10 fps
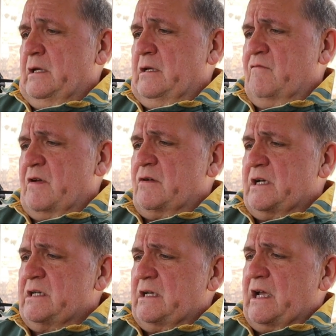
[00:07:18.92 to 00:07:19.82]
You've no
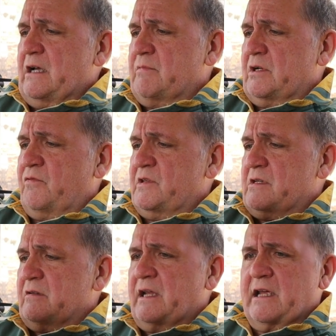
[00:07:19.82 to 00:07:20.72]
idea how much
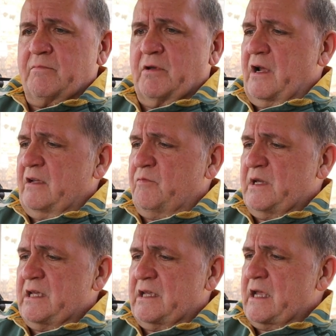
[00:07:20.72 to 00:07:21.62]
physical labour I've
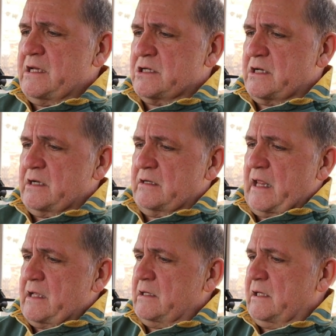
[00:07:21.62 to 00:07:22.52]
been engaged in
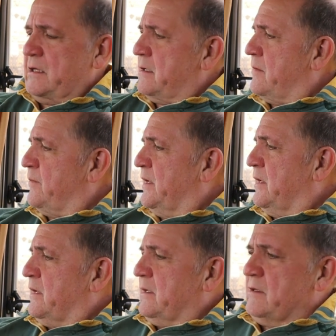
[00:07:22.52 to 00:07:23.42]
lately.
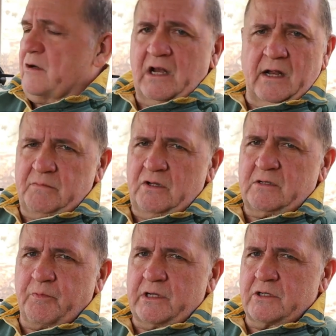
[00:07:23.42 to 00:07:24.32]
You know, I'm no
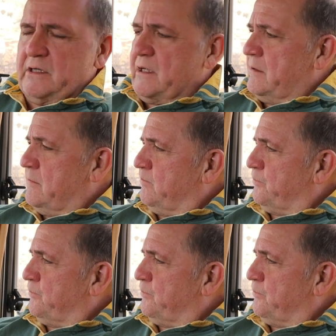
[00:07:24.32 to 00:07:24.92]
spring chicken.